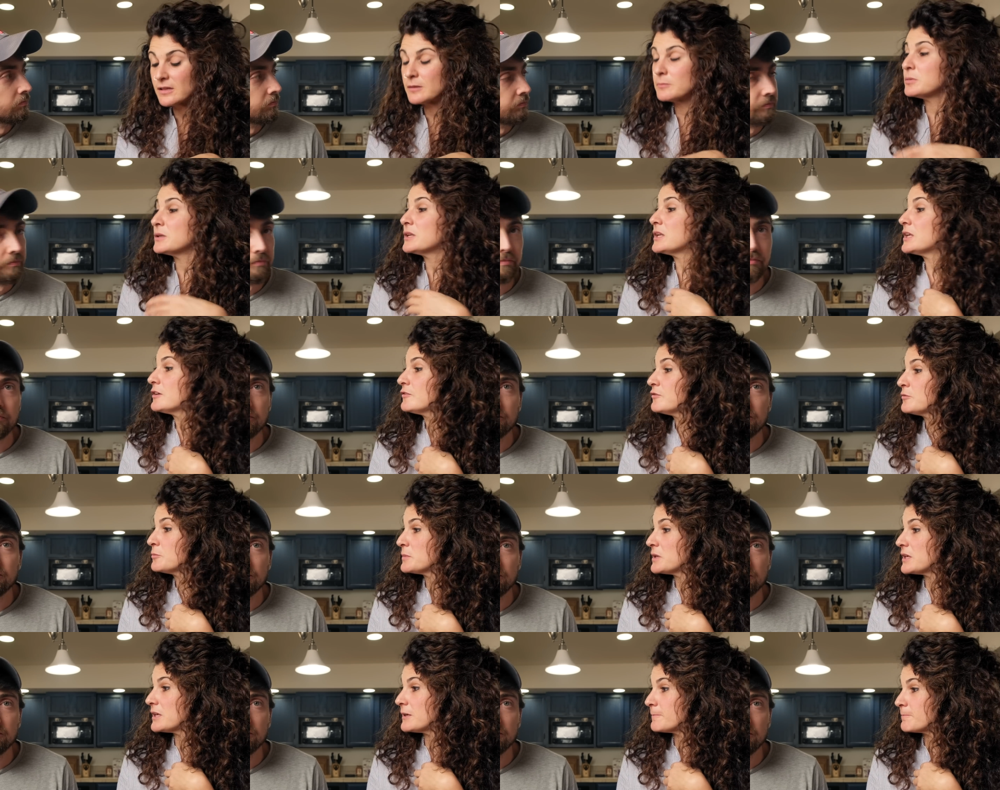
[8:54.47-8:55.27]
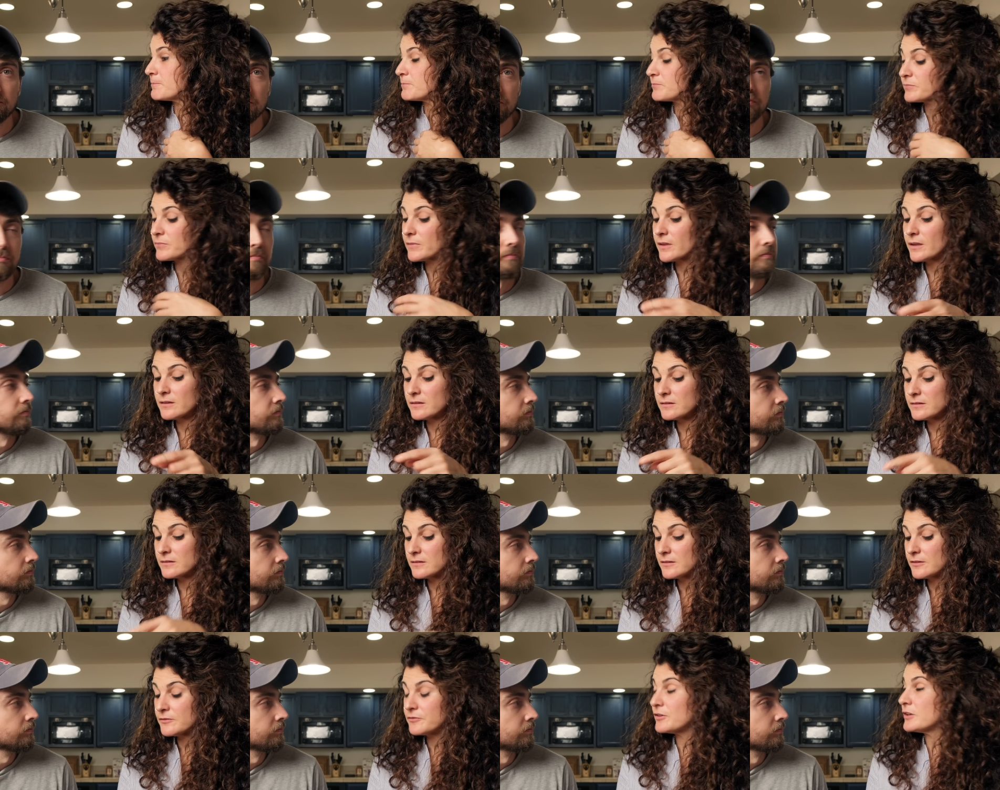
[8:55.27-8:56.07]
Speaker 1: And believe me,
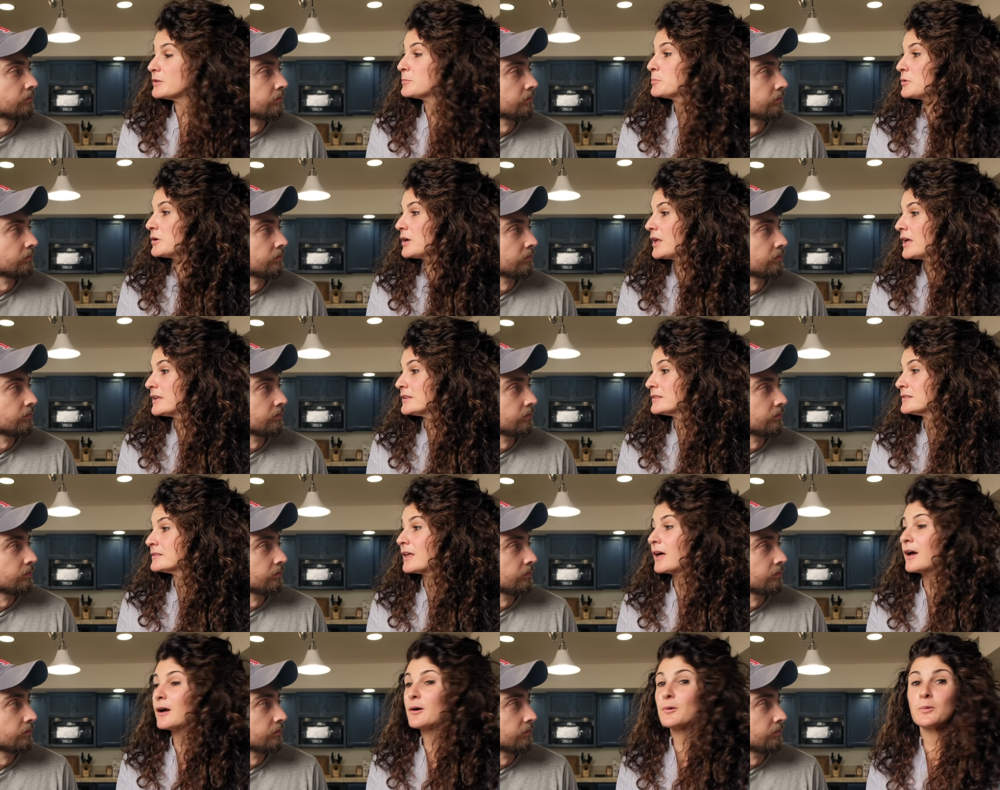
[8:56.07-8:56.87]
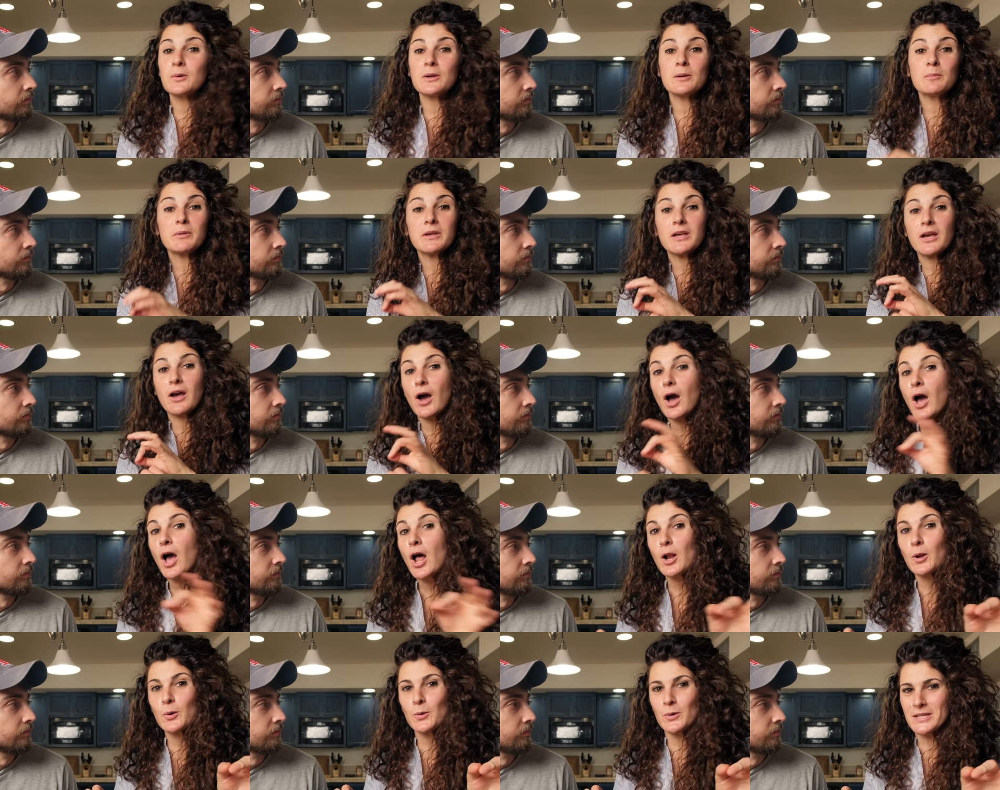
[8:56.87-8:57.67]
the fried polenta will be
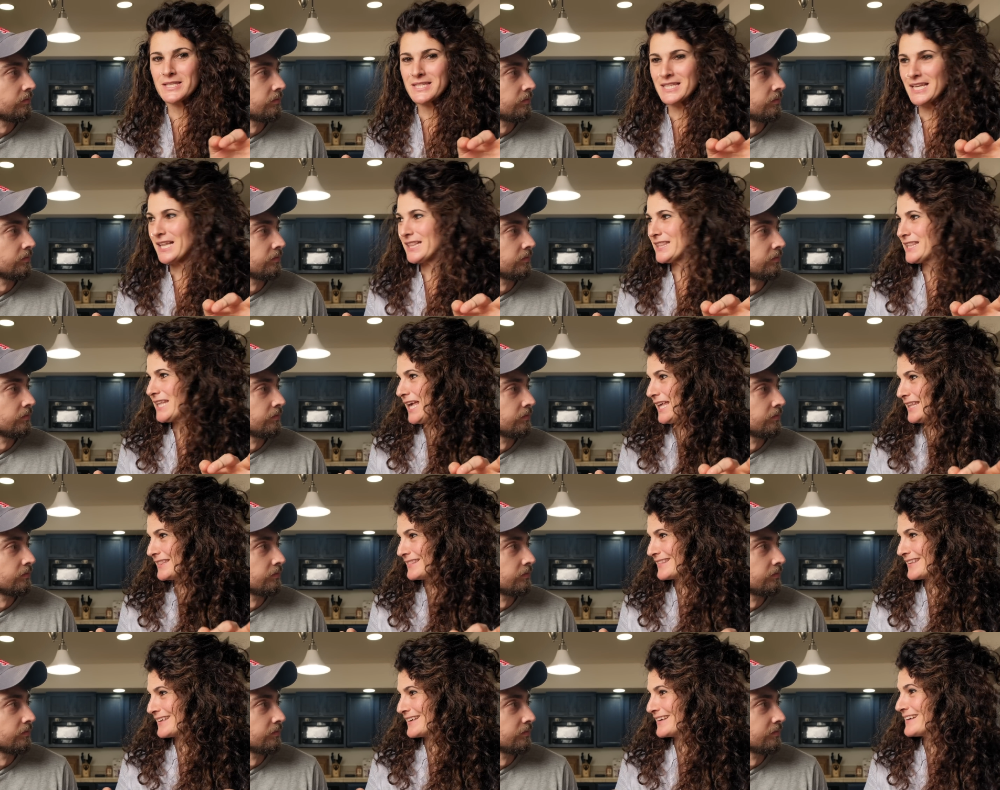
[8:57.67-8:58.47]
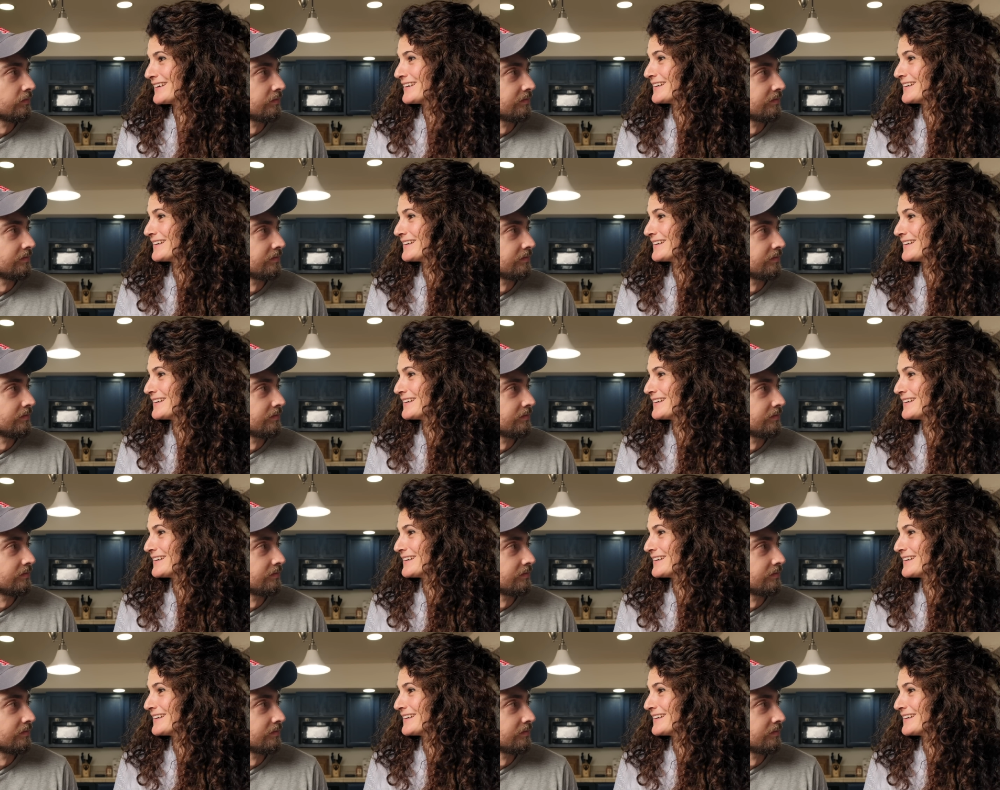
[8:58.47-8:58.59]
always al dente.